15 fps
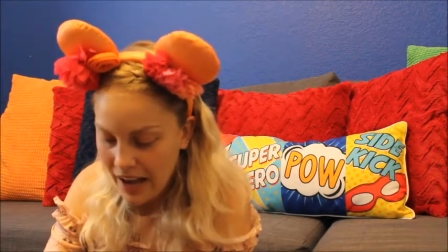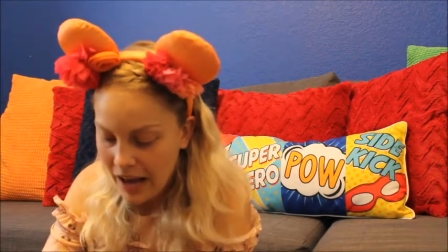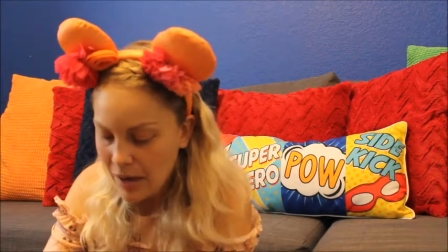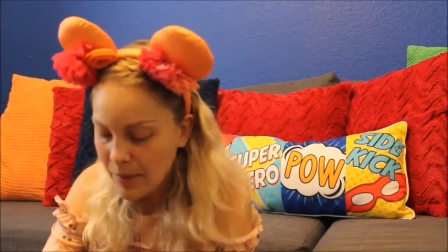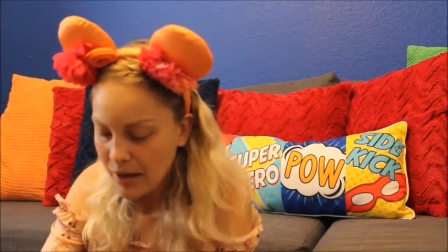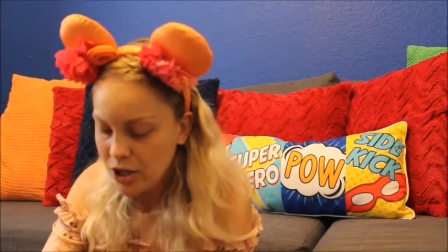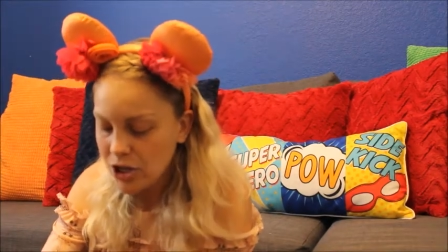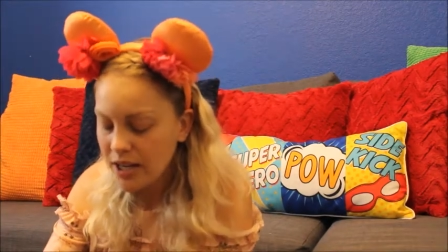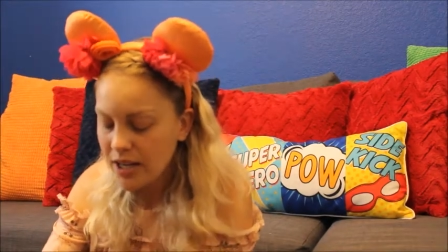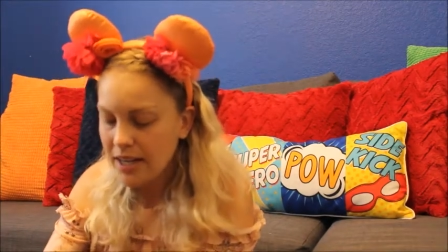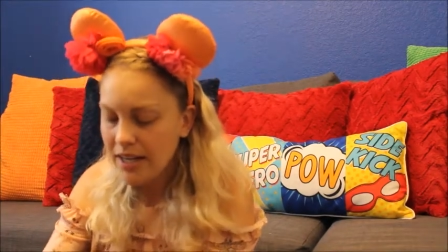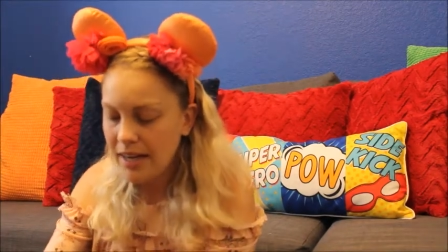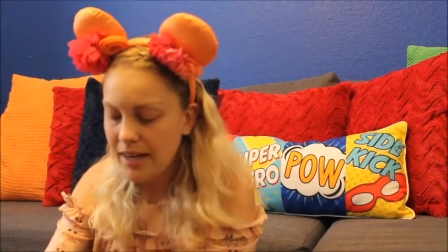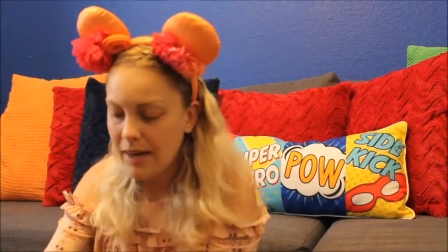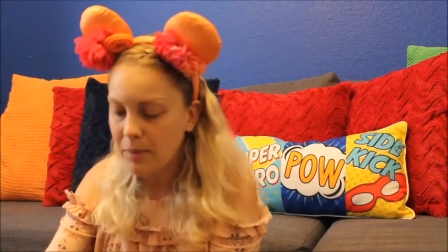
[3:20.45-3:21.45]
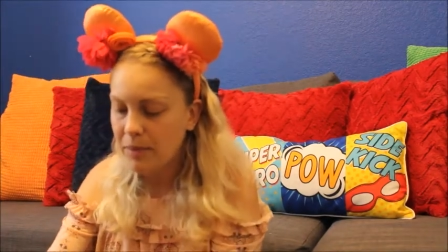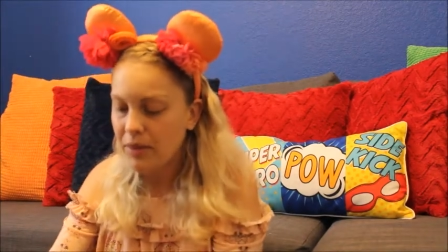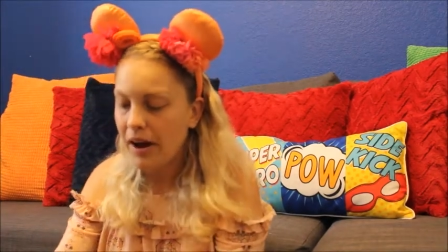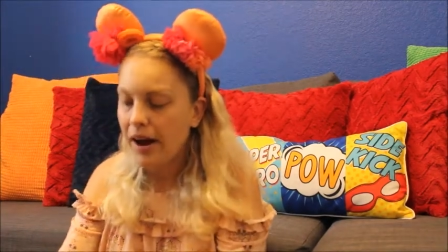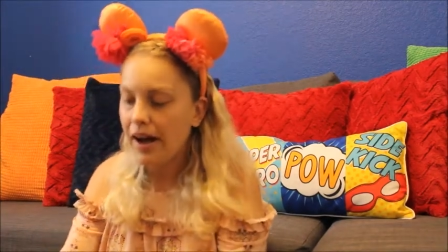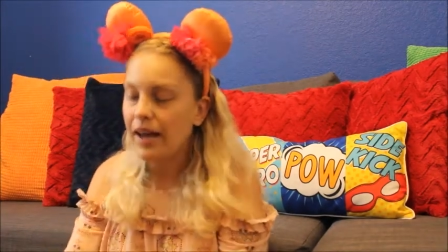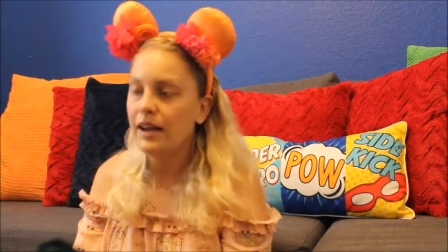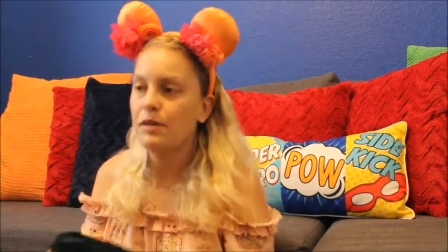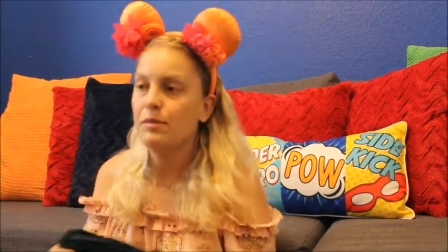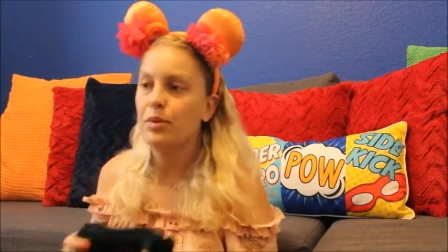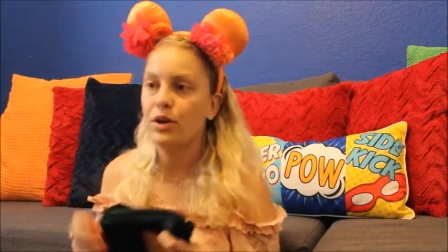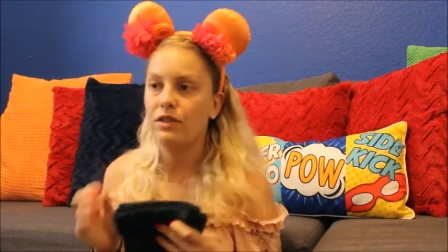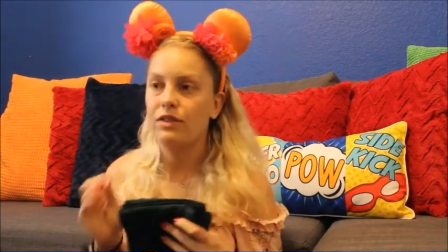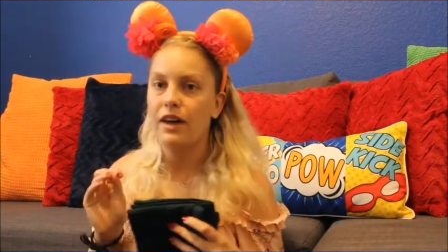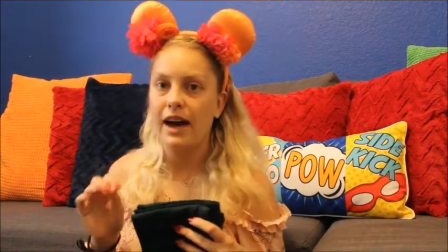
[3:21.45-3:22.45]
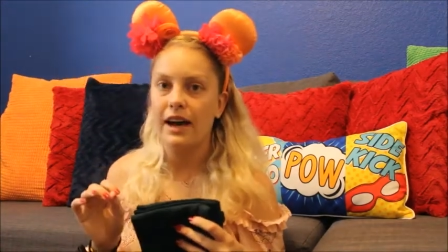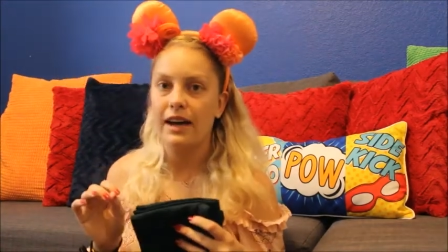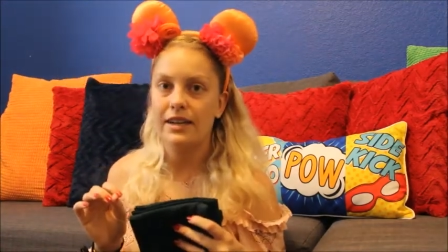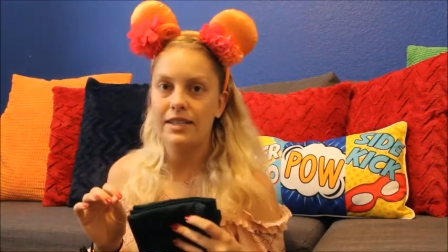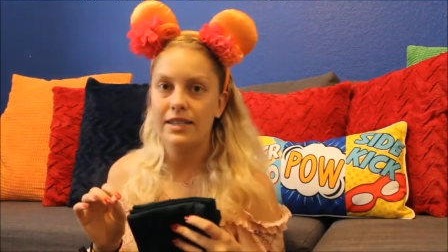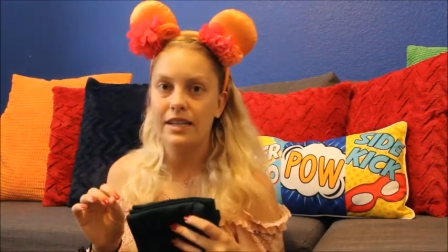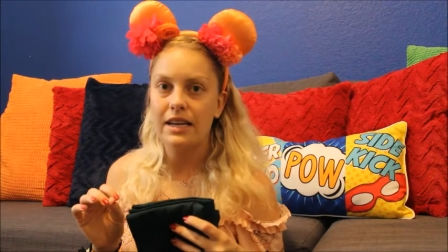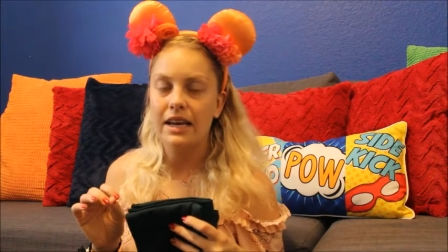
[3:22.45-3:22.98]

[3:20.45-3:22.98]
I'm actually going to keep that and put that